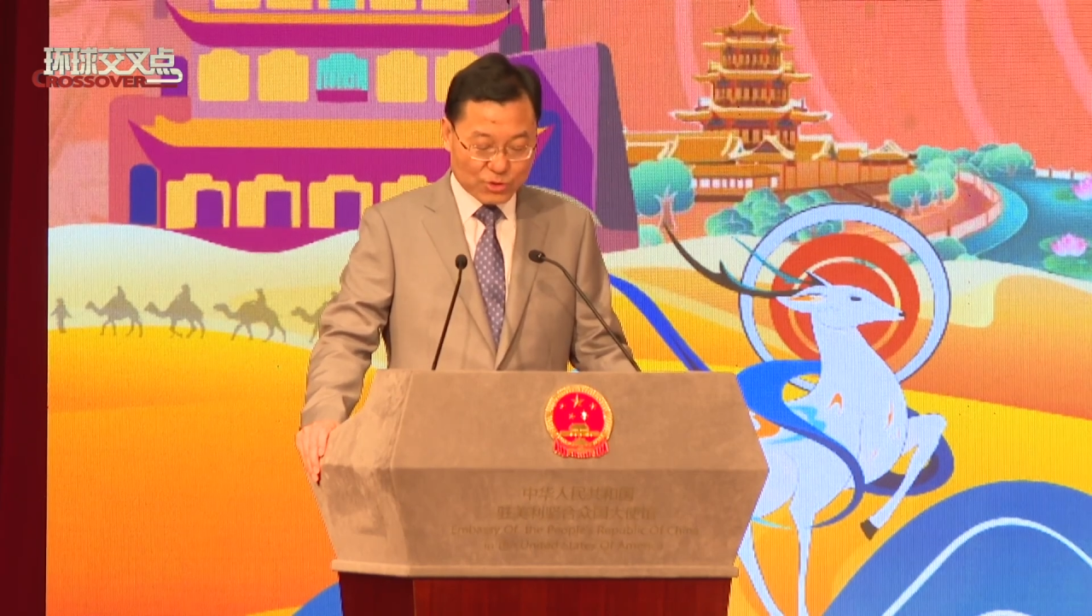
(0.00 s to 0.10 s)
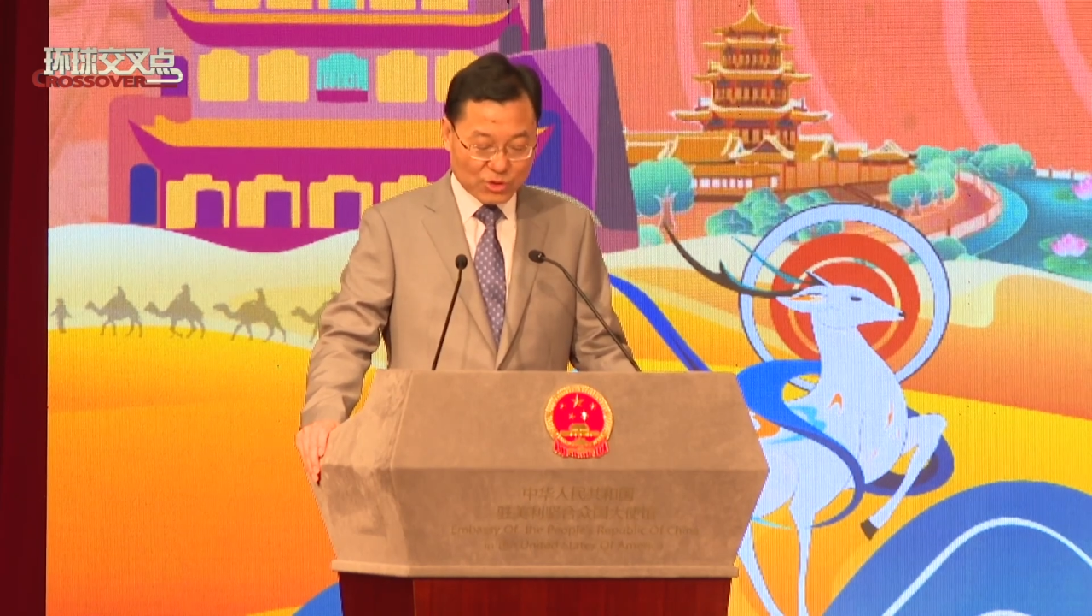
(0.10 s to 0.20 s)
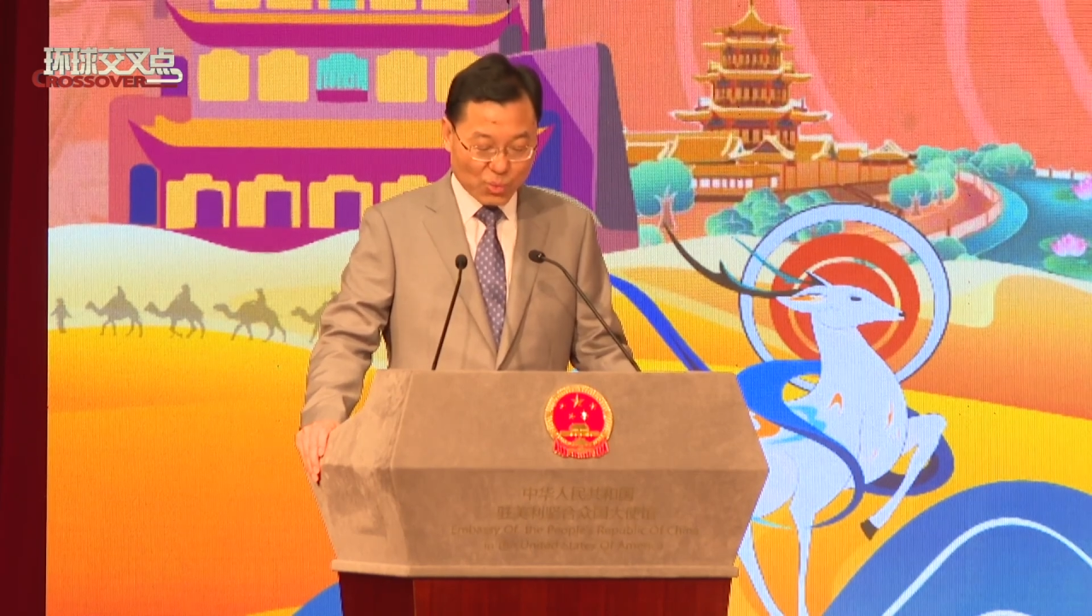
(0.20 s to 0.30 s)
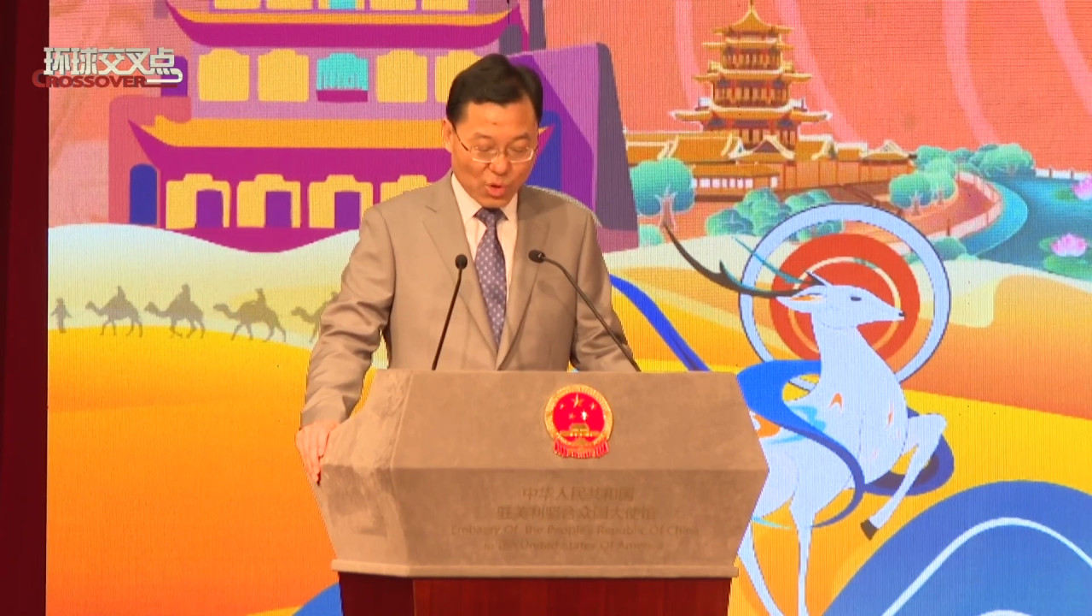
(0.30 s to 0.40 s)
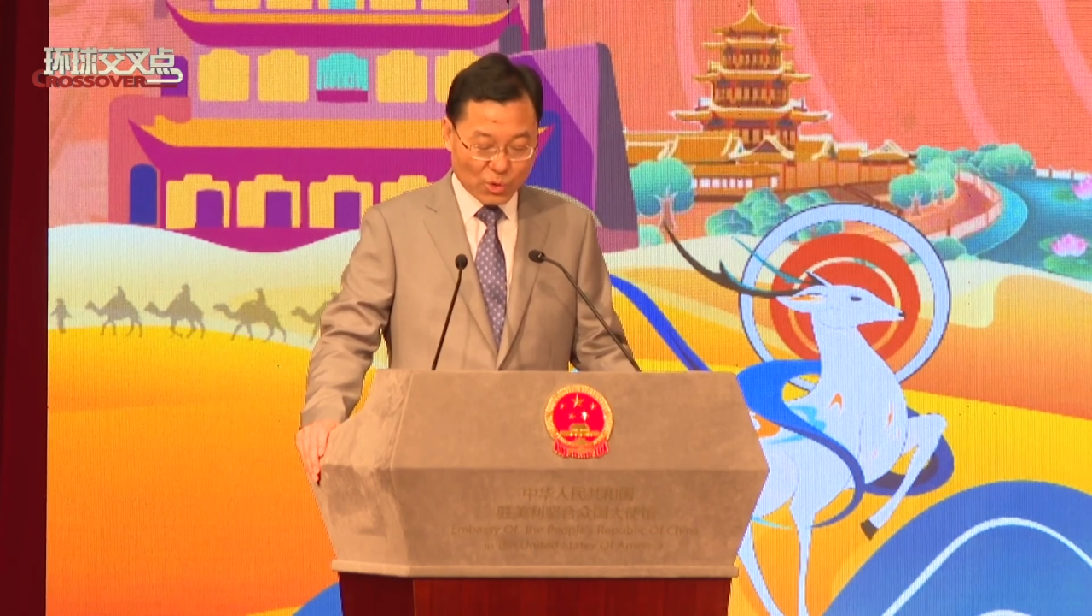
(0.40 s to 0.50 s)

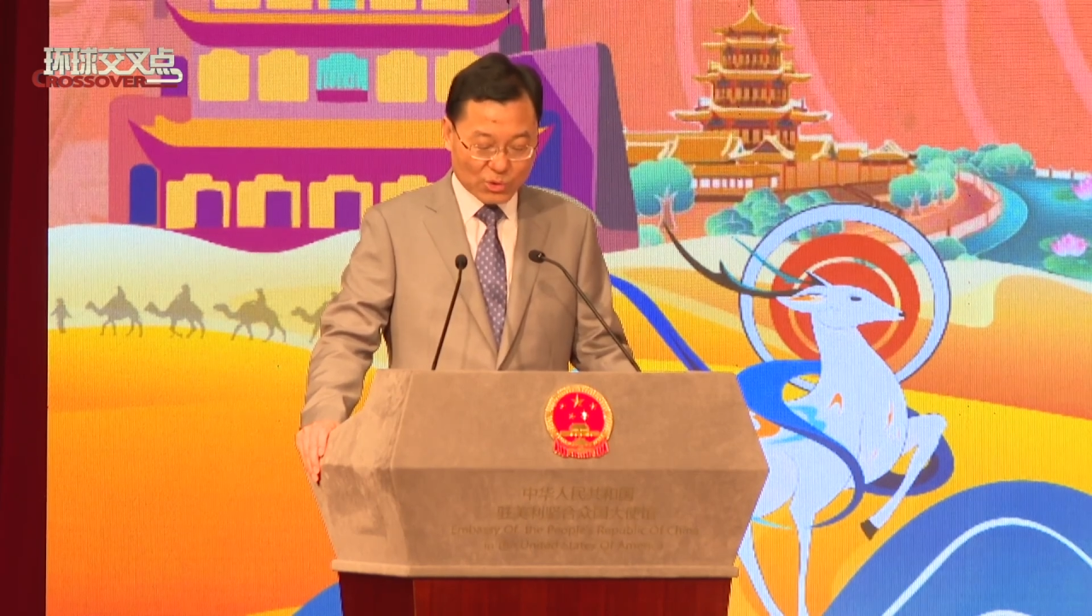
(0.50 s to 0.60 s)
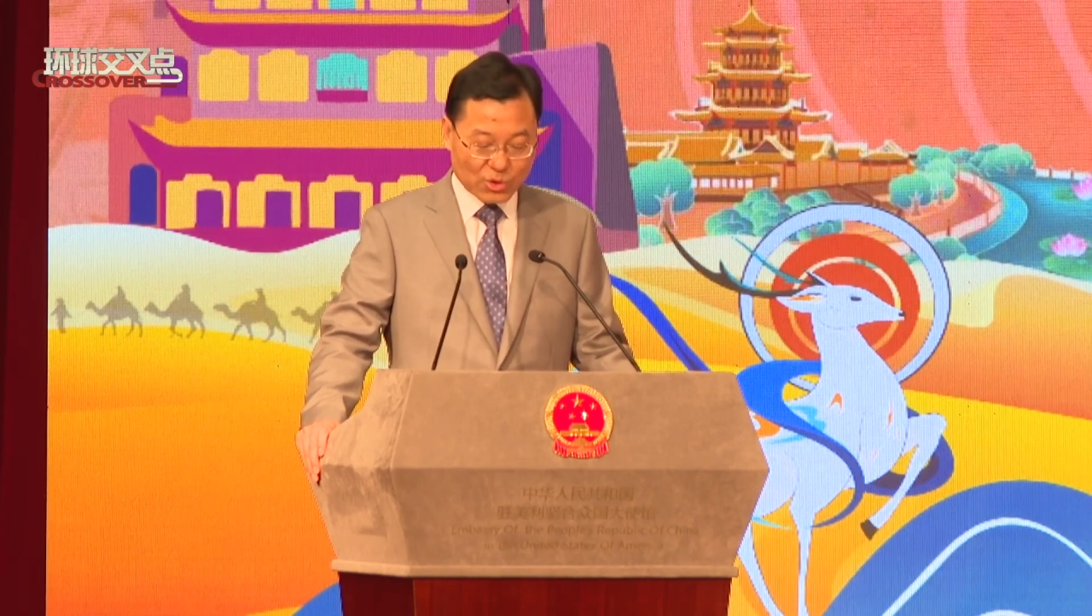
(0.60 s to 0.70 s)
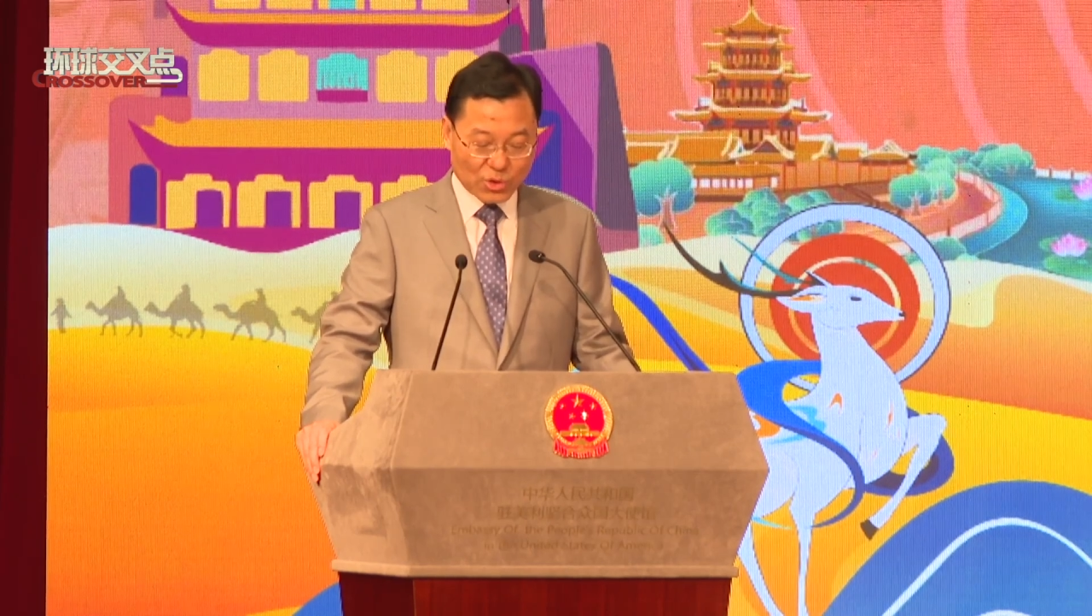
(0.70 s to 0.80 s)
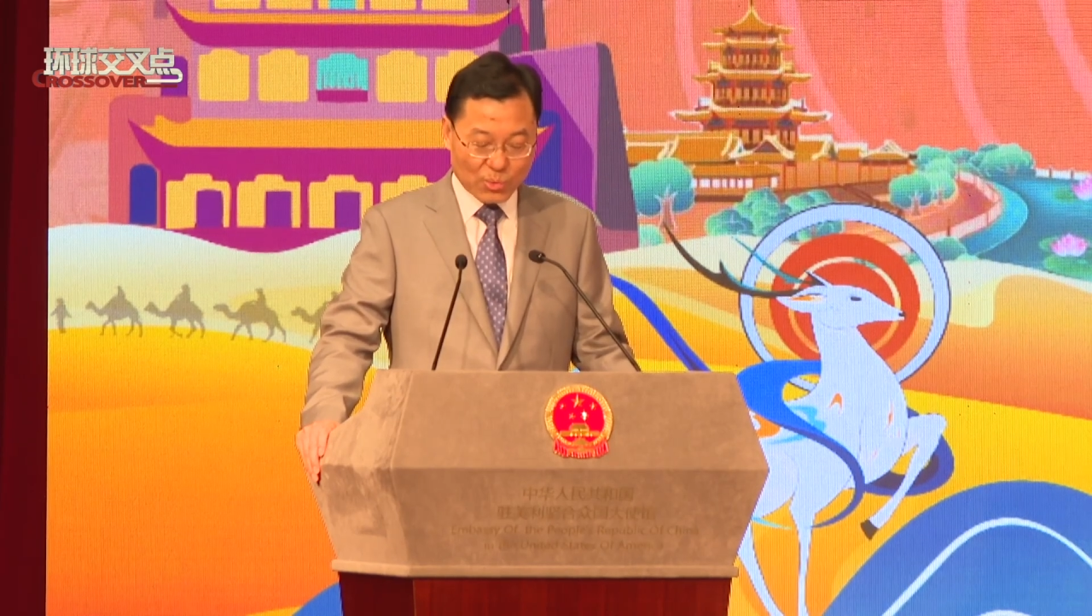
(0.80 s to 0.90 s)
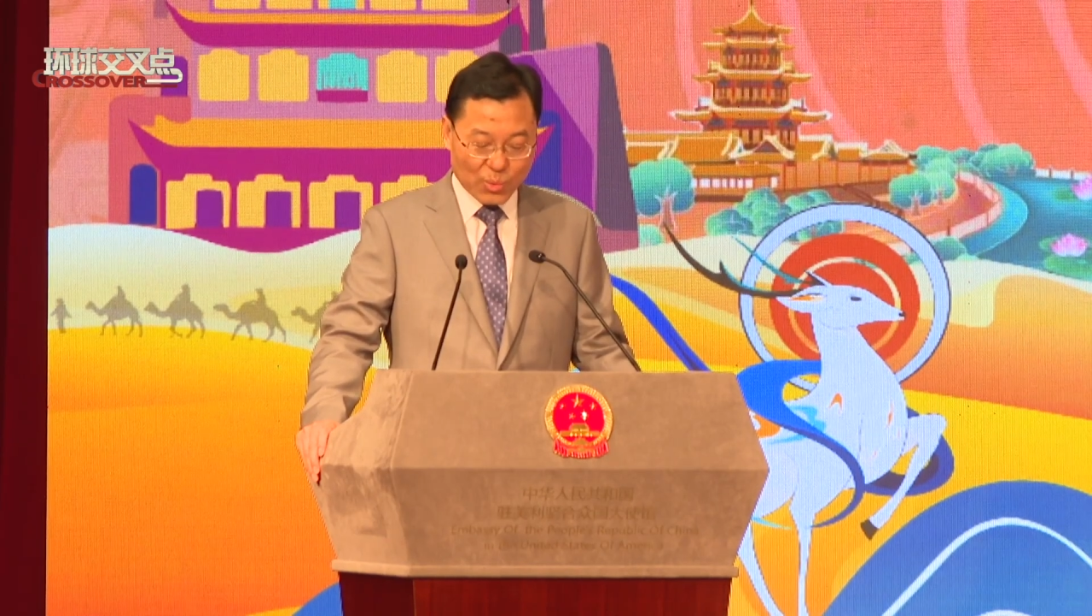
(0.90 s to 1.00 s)
the
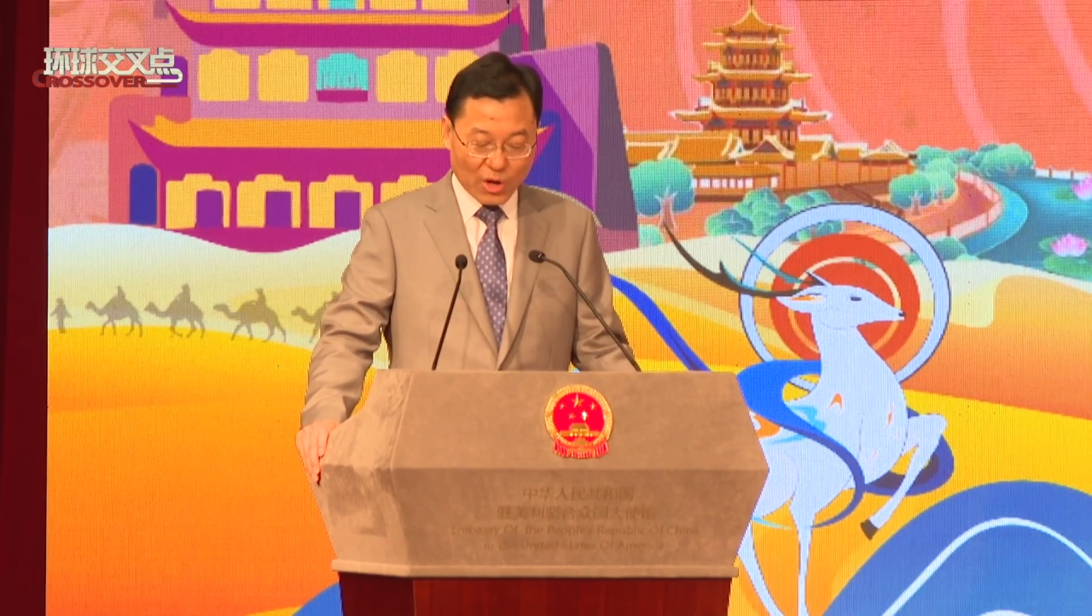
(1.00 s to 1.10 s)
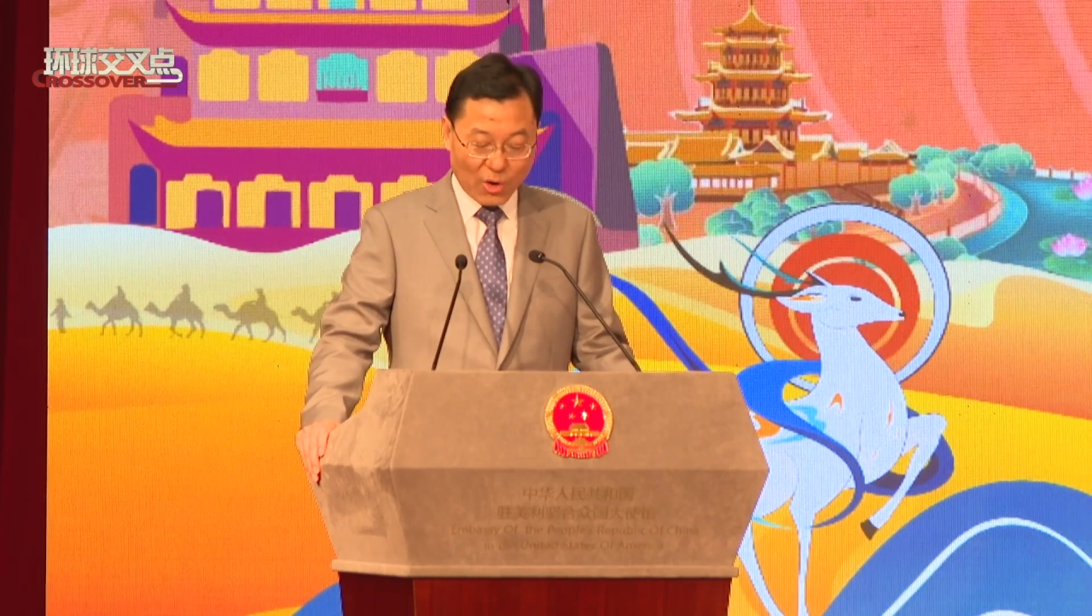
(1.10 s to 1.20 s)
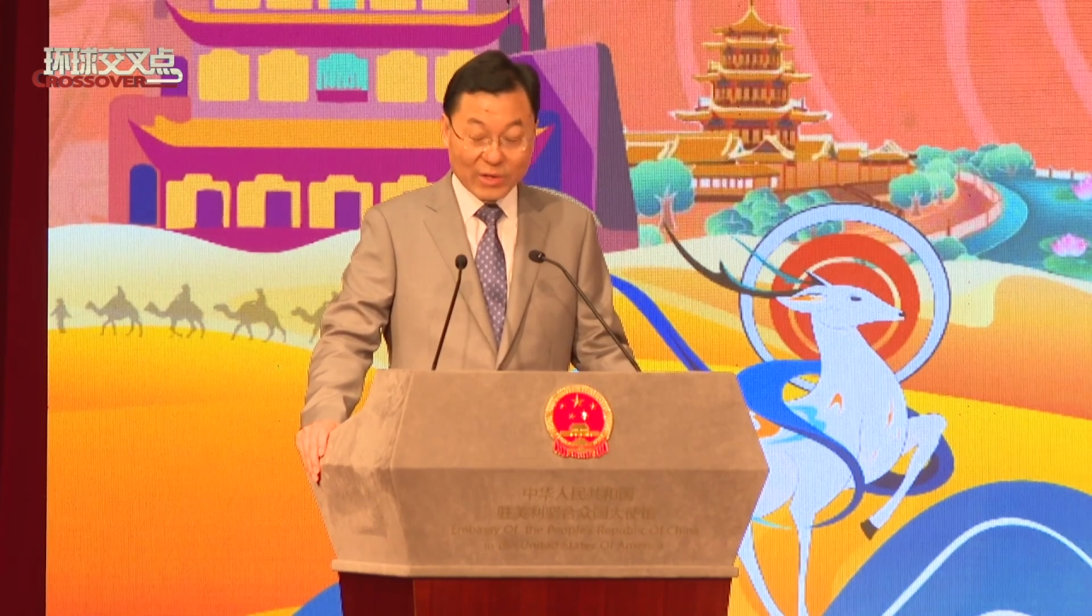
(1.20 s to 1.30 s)
world will